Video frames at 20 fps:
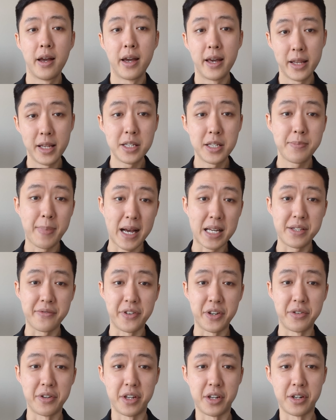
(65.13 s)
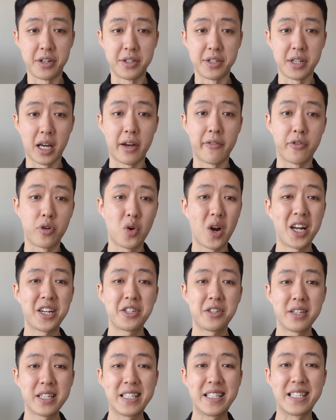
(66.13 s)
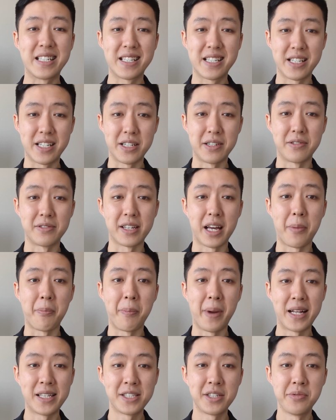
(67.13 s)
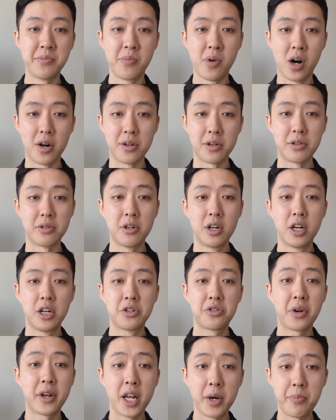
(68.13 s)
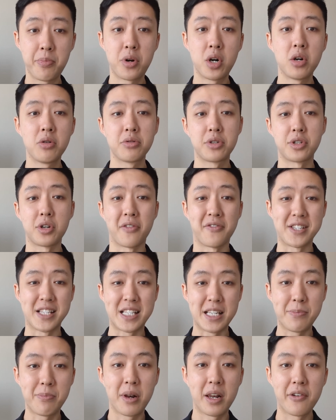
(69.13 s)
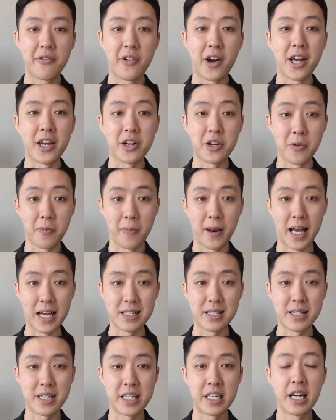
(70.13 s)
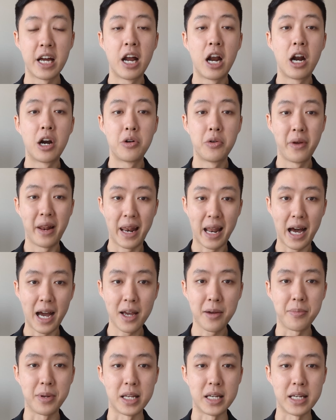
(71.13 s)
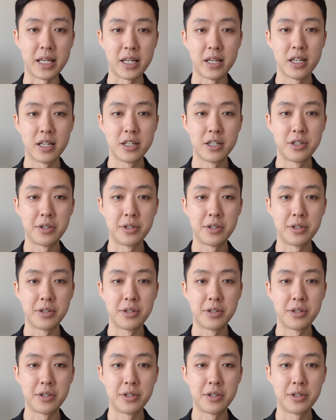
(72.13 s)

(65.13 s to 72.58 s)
In these past few years, I've gradually distilled a mental model to an approach of simplifying complexity reliably